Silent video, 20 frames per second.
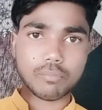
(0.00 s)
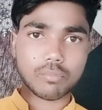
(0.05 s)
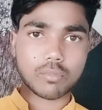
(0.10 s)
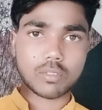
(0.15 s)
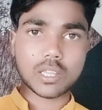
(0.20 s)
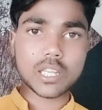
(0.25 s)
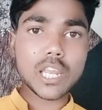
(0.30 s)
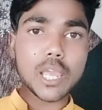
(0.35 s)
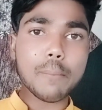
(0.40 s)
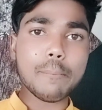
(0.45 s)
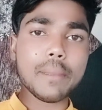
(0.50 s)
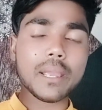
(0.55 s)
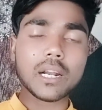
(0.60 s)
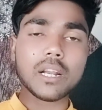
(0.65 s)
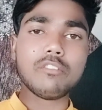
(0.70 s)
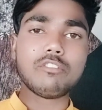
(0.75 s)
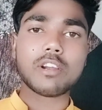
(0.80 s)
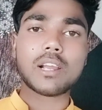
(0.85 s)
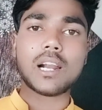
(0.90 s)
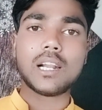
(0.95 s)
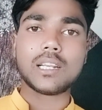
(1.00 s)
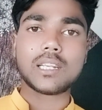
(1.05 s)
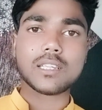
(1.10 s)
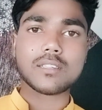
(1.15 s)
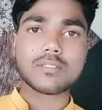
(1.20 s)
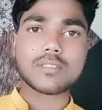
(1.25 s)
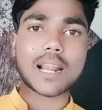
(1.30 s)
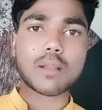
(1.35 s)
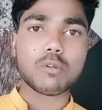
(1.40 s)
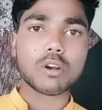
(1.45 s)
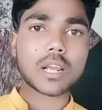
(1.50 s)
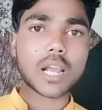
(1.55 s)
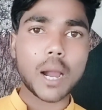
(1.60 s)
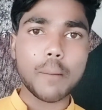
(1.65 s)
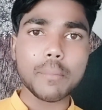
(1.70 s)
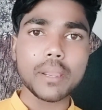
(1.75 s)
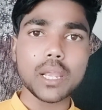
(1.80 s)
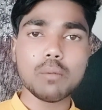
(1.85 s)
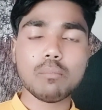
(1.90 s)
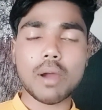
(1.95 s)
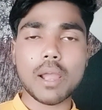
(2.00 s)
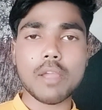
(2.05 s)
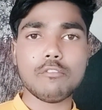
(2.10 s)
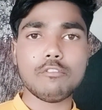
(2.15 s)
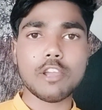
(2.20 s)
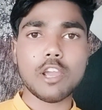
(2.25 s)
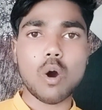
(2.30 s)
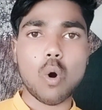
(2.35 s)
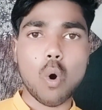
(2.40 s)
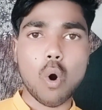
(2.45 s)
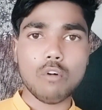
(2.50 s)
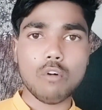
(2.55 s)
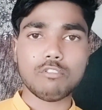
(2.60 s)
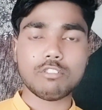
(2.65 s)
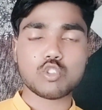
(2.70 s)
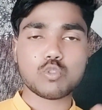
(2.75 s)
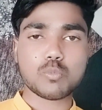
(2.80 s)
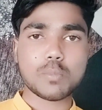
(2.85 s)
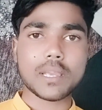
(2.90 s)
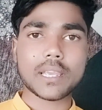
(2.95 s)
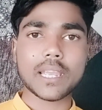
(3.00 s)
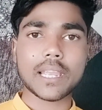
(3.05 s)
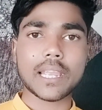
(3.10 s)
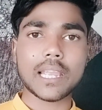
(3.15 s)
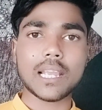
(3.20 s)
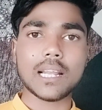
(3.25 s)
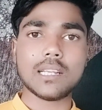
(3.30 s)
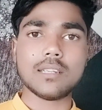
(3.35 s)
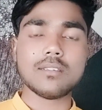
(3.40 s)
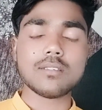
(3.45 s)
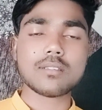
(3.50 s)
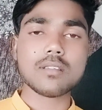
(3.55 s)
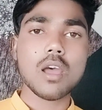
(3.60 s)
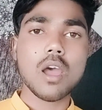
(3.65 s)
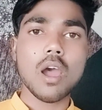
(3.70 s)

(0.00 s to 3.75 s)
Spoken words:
three big difficulties that were coming in my way of speaking English